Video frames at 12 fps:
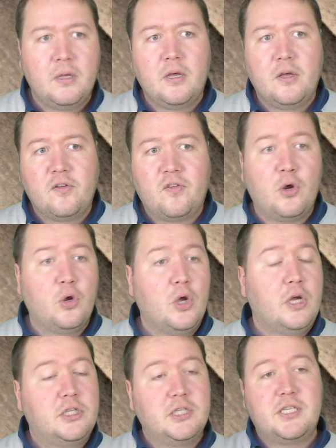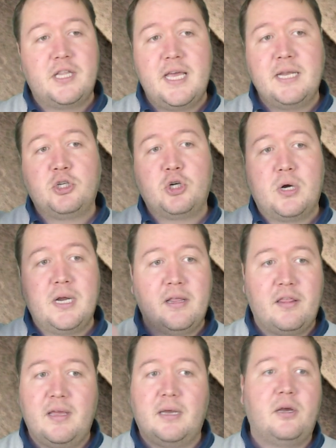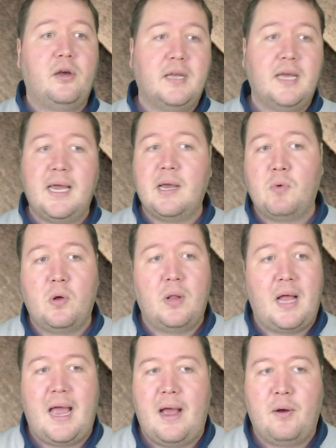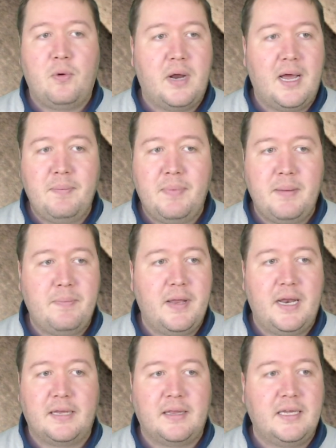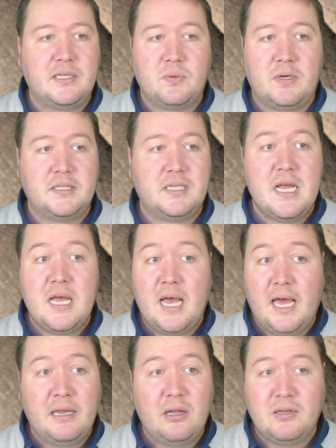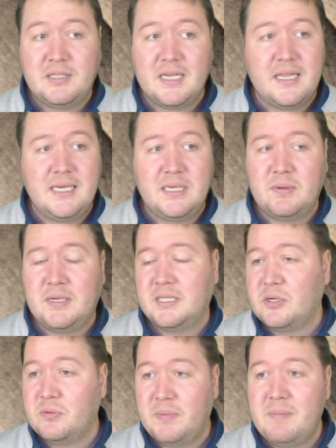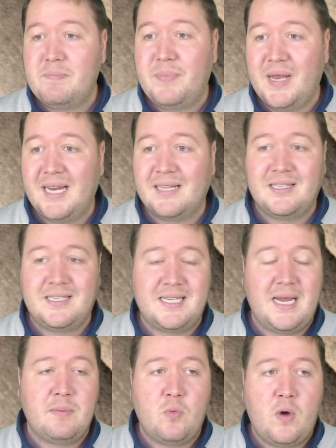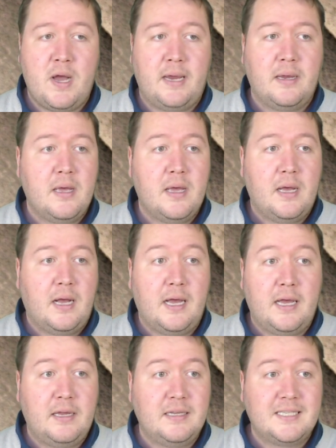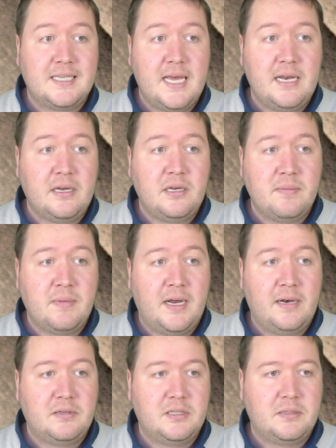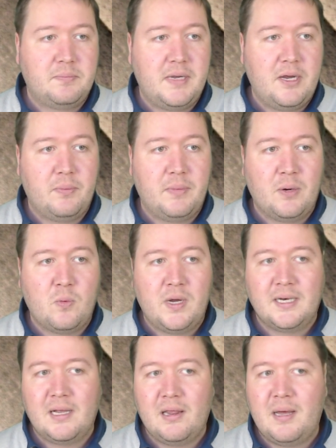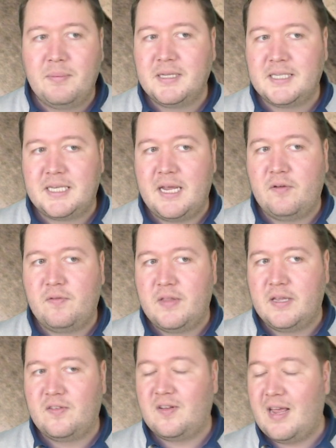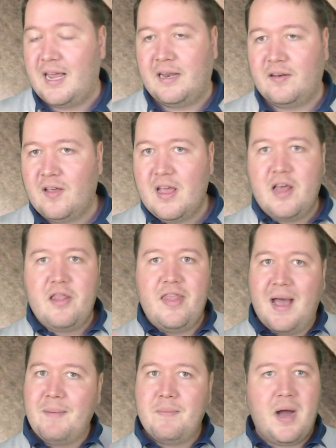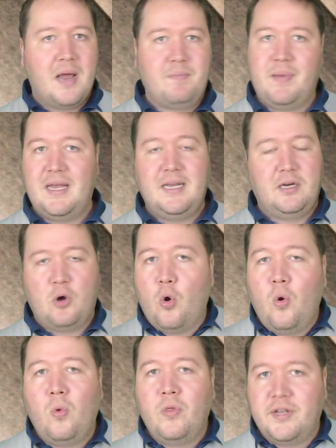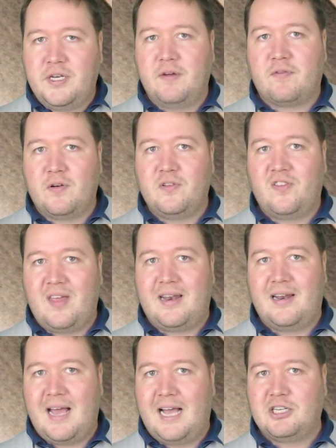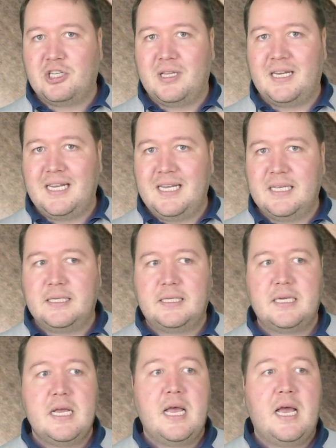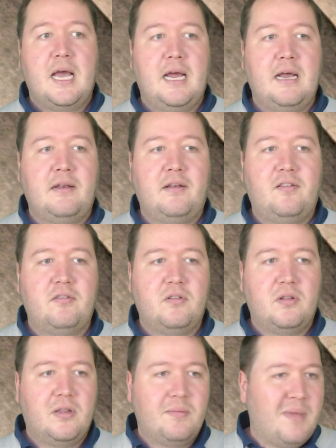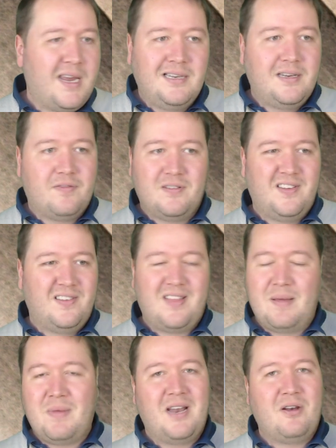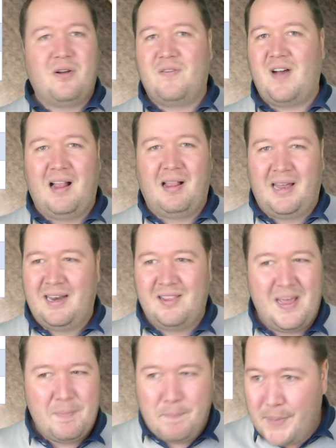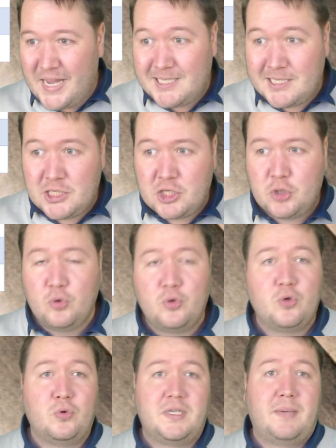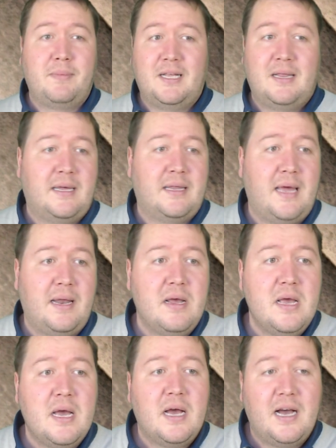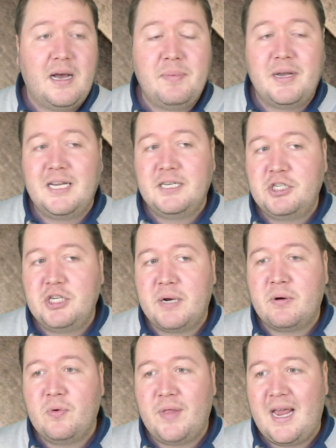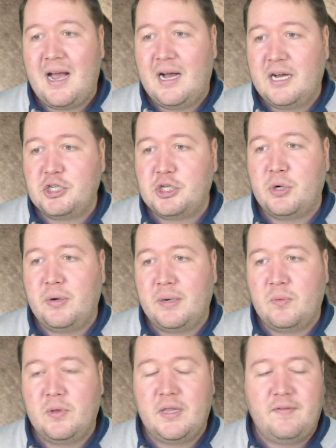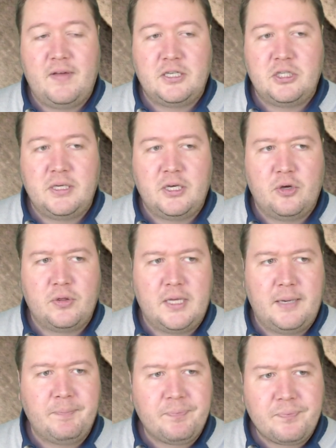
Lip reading: So just then try and think, okay, well, how would I be bidding these ones? And lots of these ones you'd be bidding the same way. In standard, you might just be opening 1 club instead of this, and that might be all the difference that it actually is. And the main difference is they might not have highlighted their best suit or something like that. But in general, they are showing what they've actually got there.